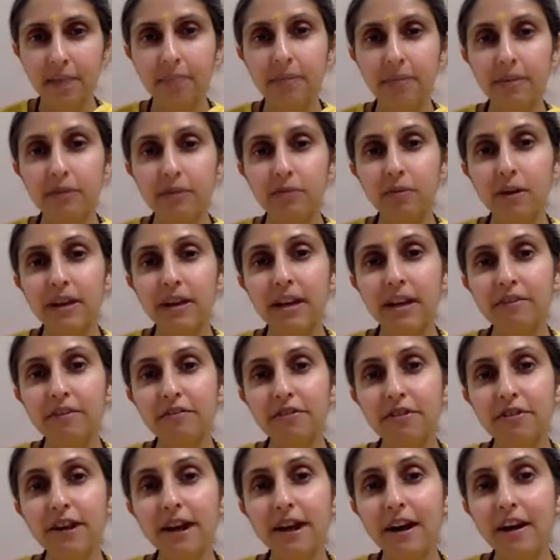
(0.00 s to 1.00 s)
But
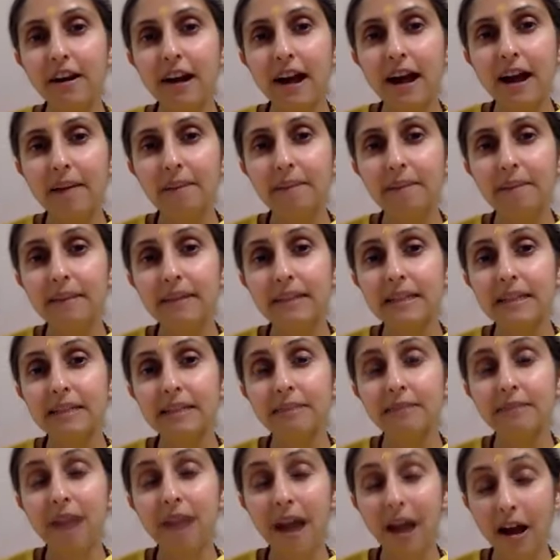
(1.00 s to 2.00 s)
whenever our
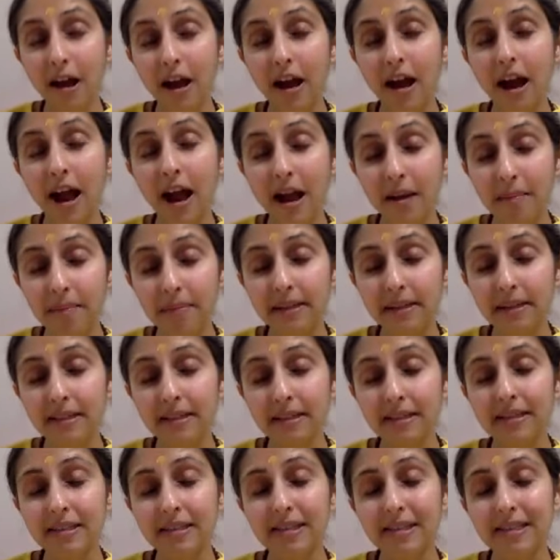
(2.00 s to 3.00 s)

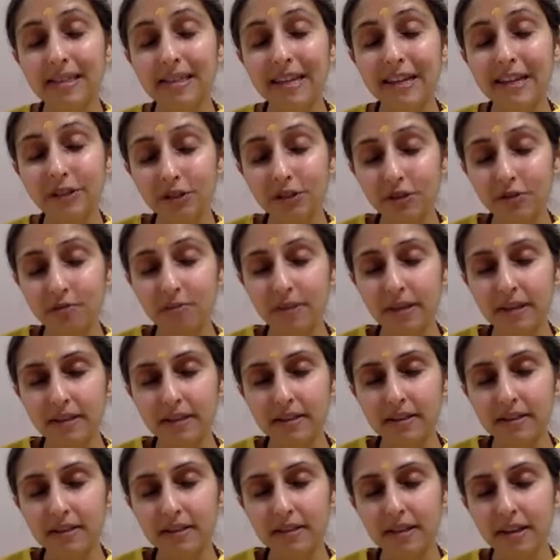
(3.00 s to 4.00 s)
happiness is
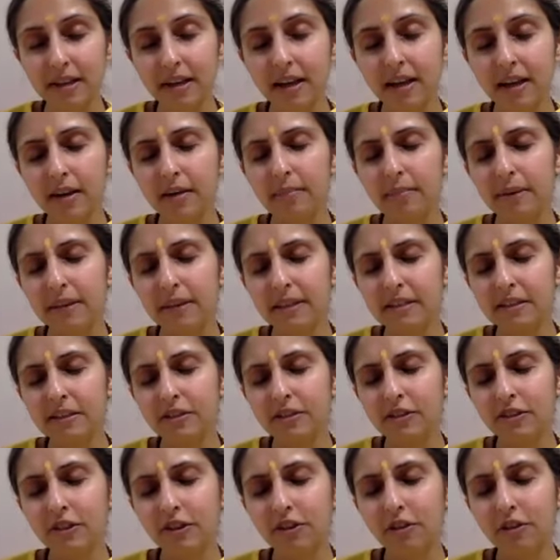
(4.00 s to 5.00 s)
nature-based,
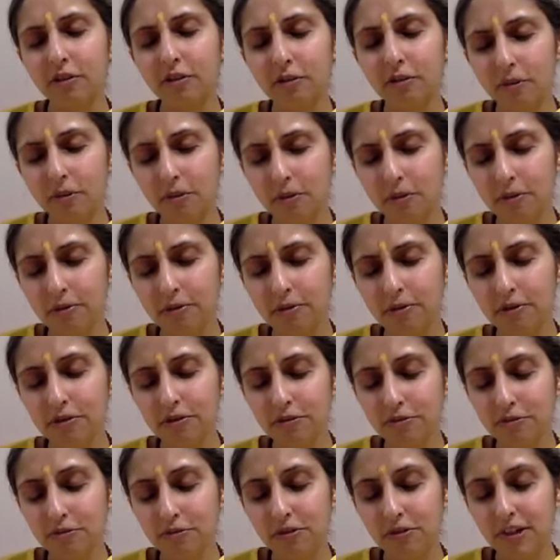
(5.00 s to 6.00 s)
based on our own
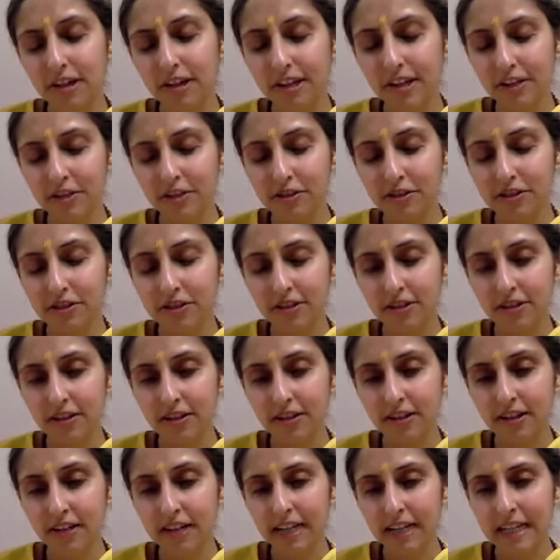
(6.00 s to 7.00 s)
true nature,
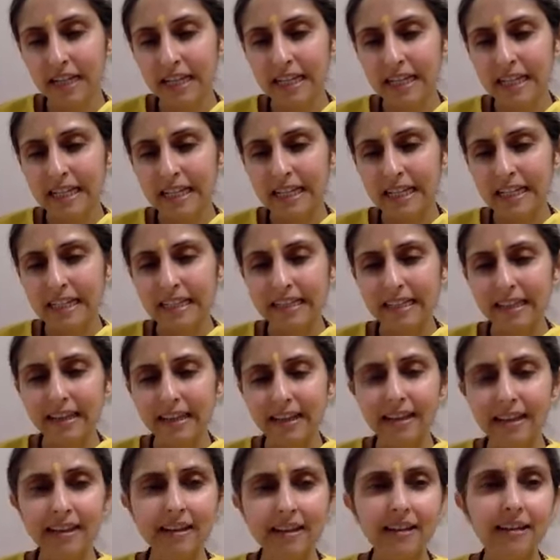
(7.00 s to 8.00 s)

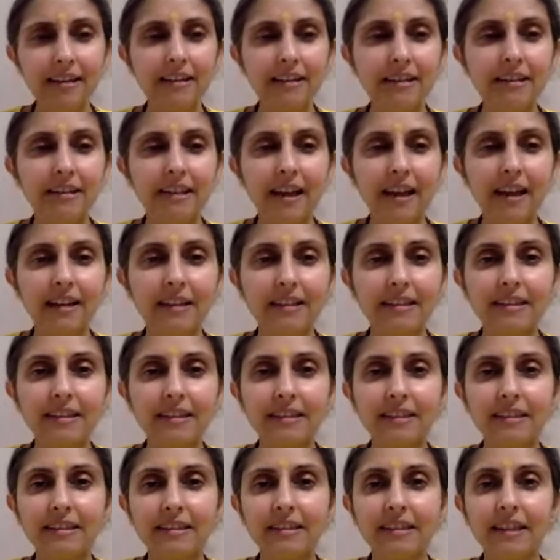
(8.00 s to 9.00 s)
then
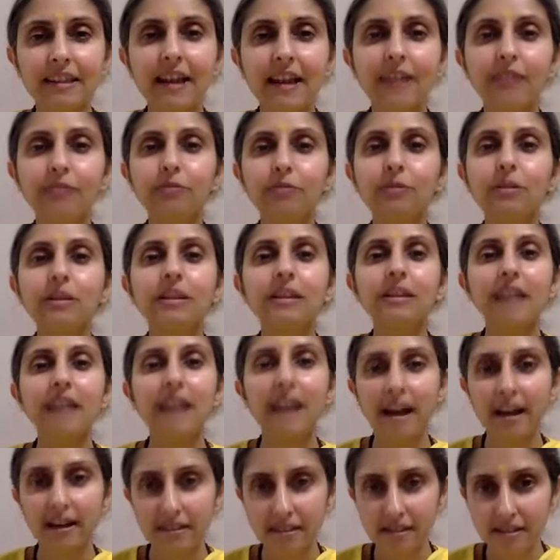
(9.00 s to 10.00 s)
that will
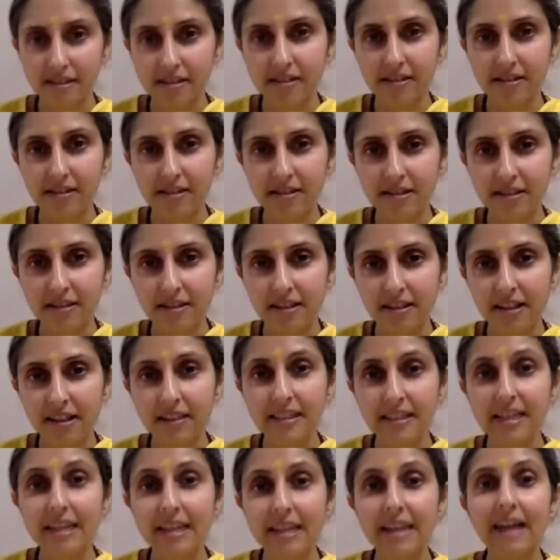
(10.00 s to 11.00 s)
last.
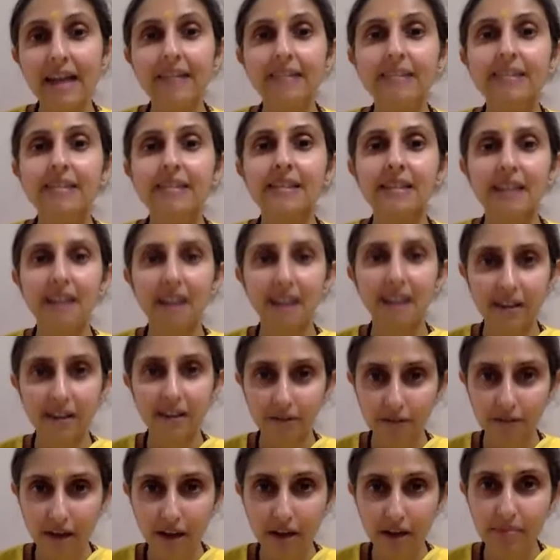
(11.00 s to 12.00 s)
That's a lasting kind
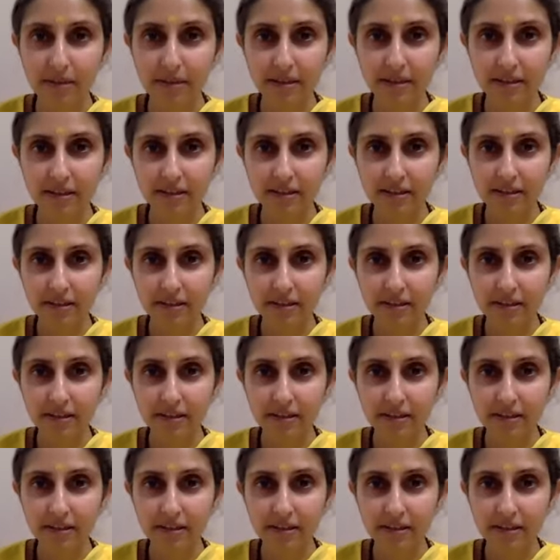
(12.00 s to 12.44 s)
of happiness.